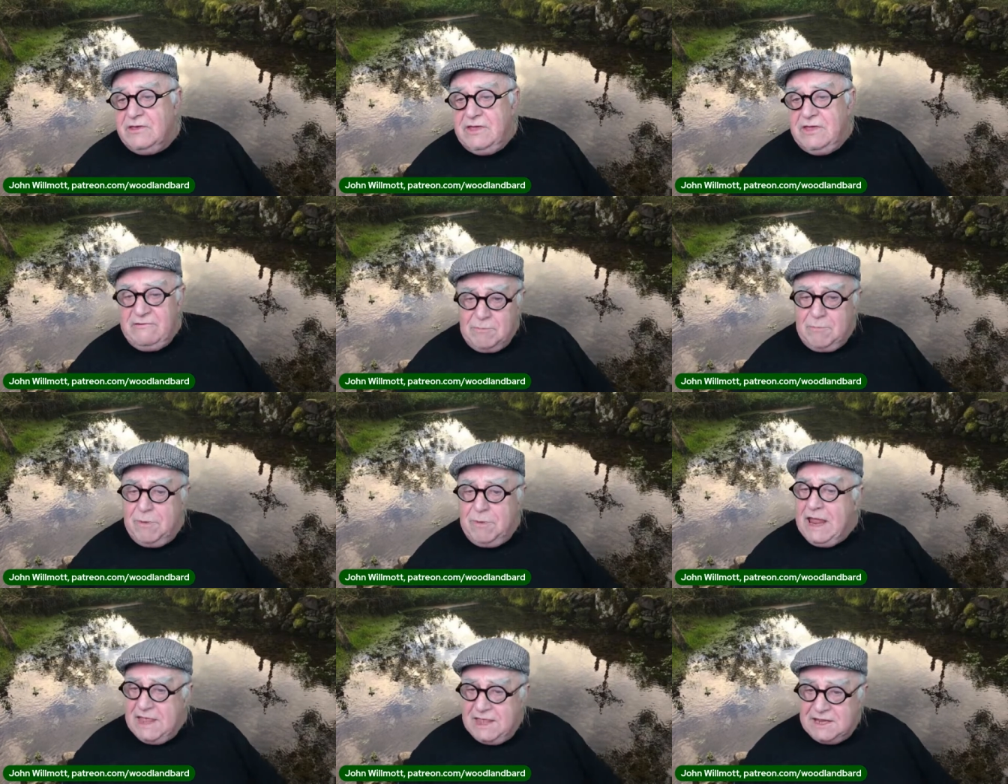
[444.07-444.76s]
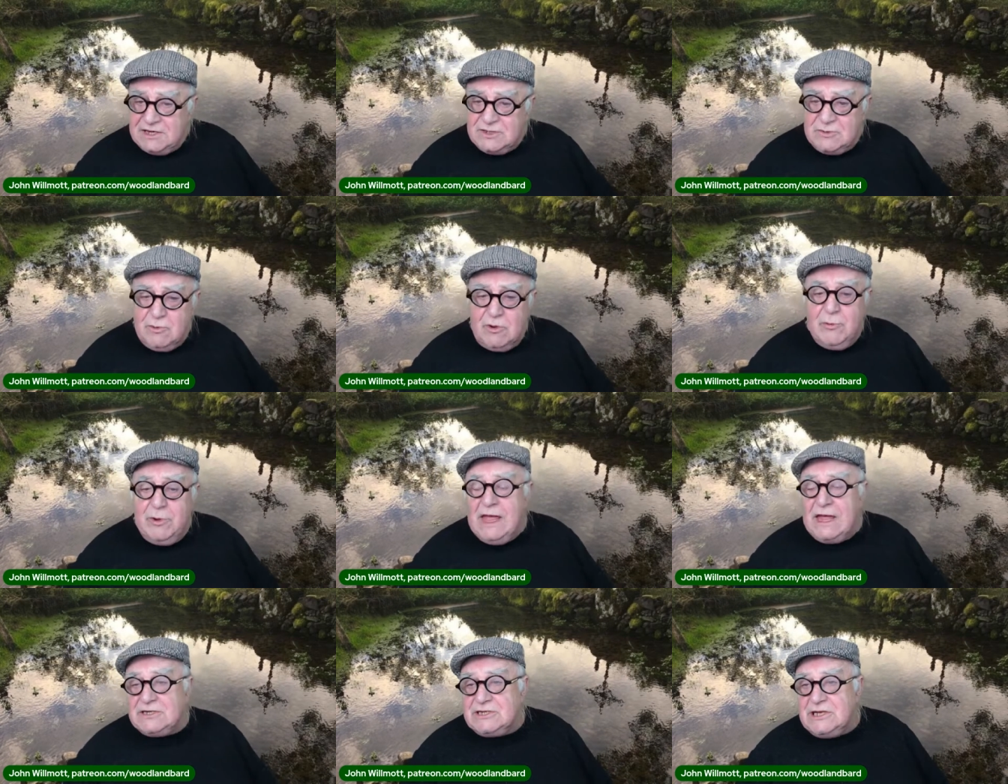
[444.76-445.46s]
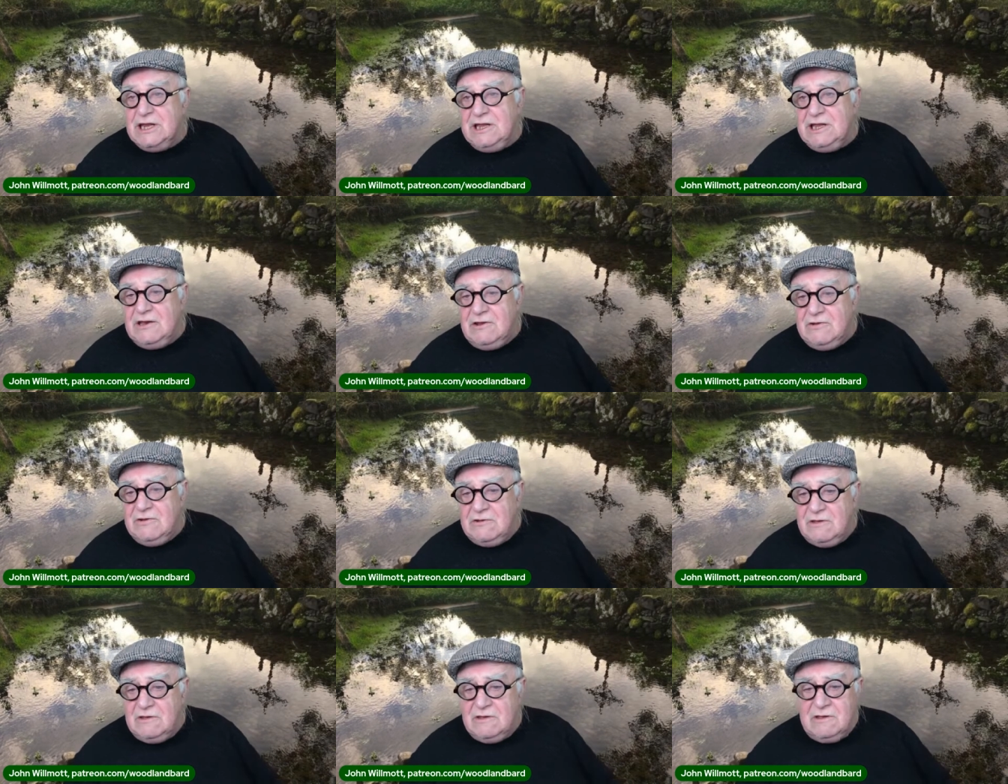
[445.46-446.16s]
they replenish what we actually lo
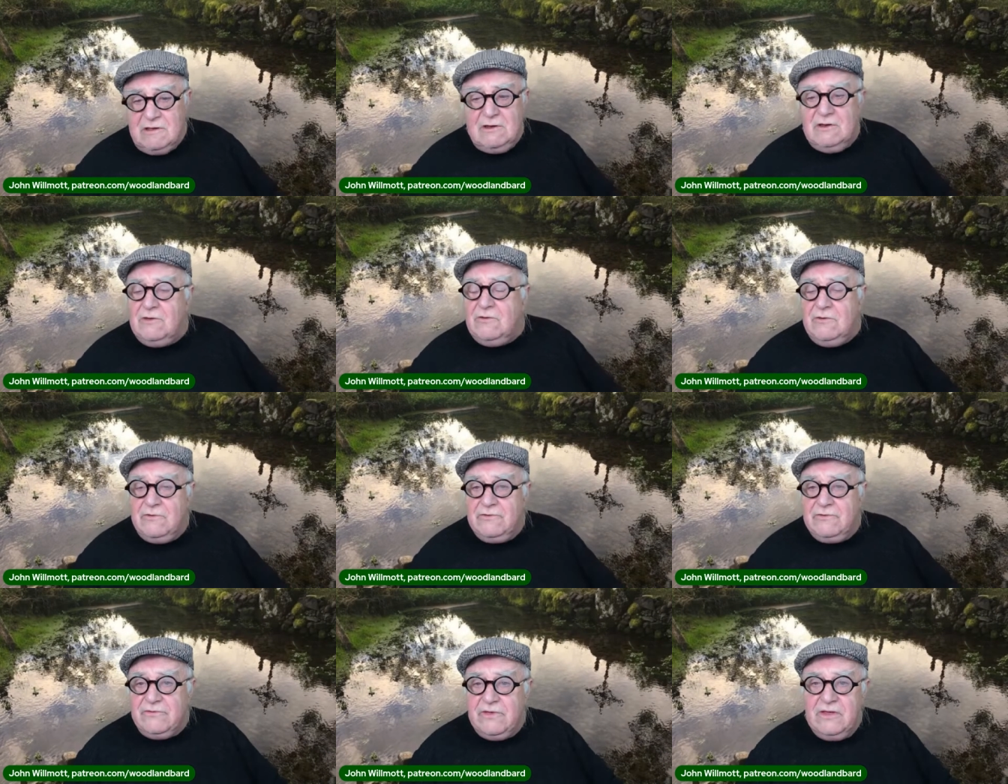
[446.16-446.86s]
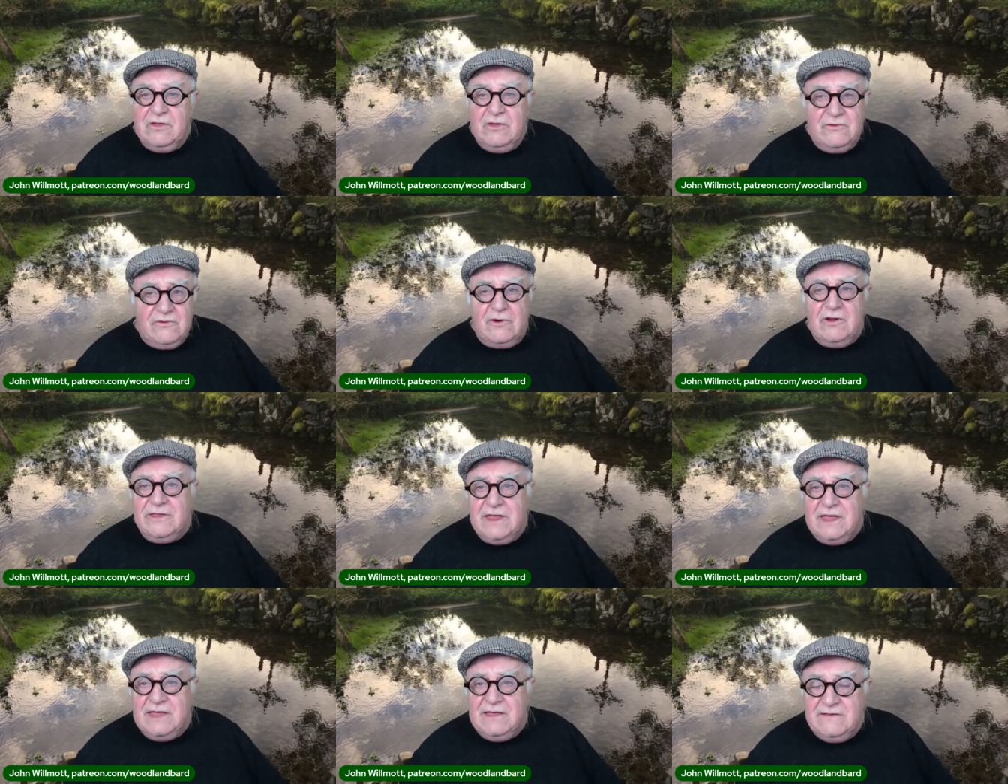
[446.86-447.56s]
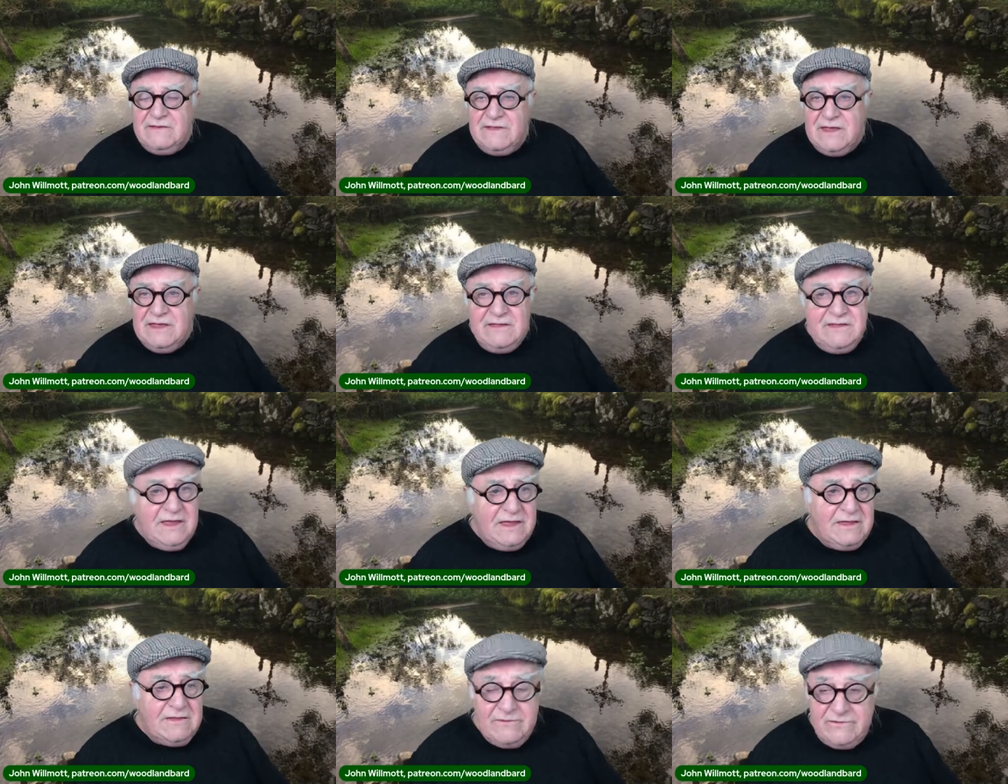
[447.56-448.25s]
uh, lose through our day-to-day
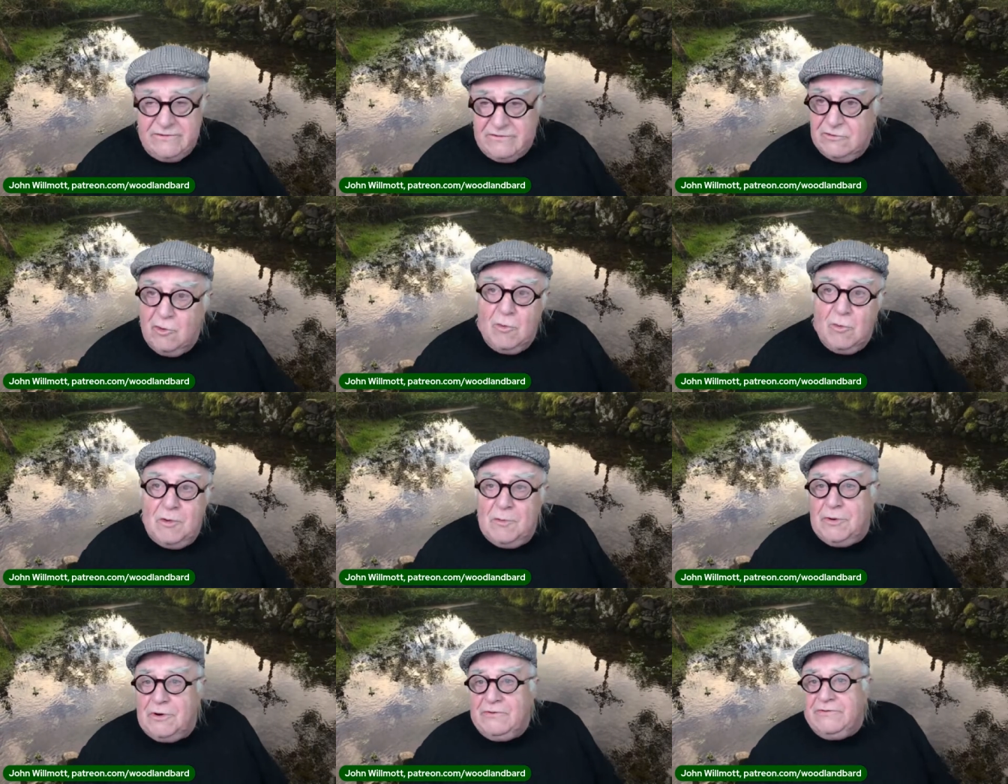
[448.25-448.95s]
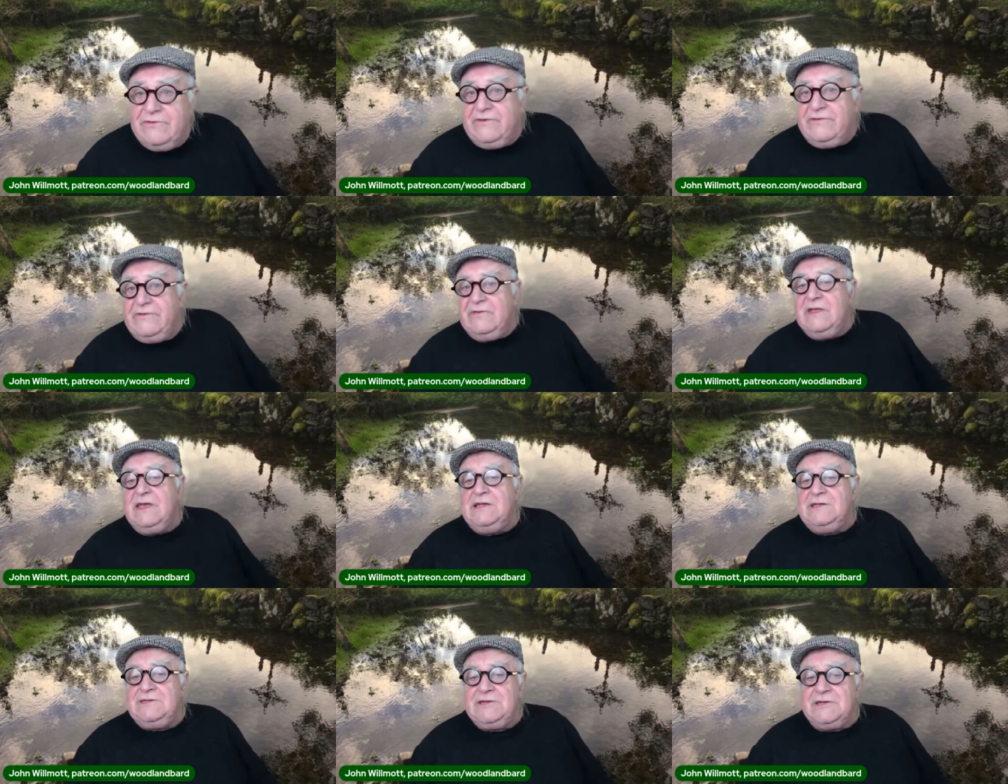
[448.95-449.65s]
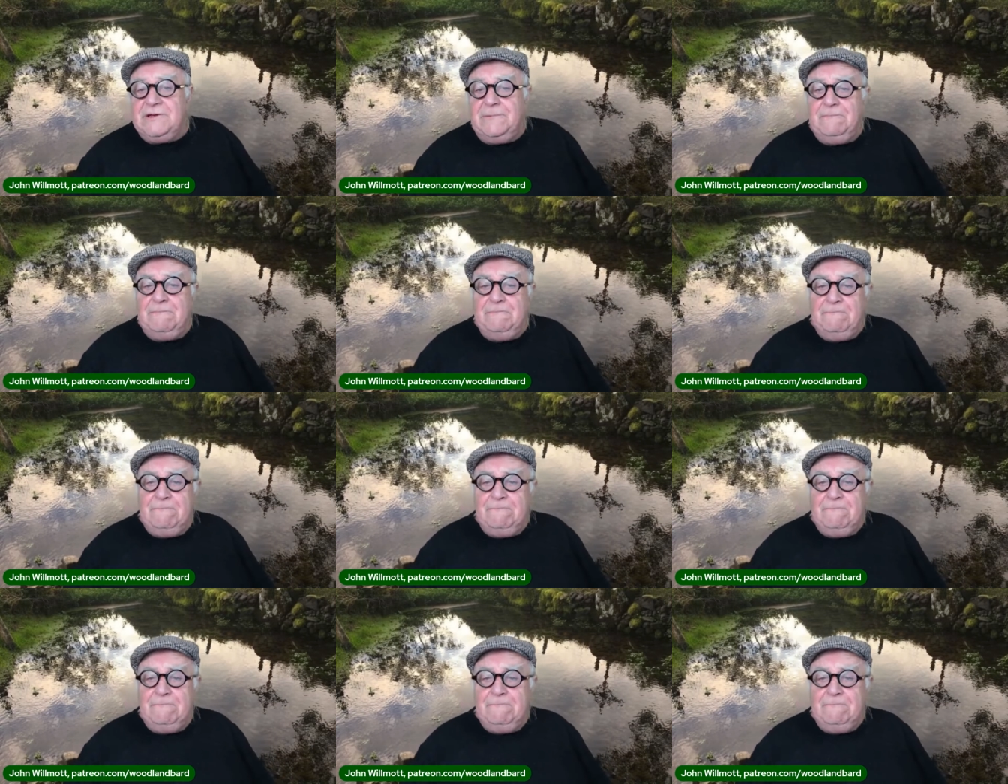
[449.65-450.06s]
deeds, normal process of nature.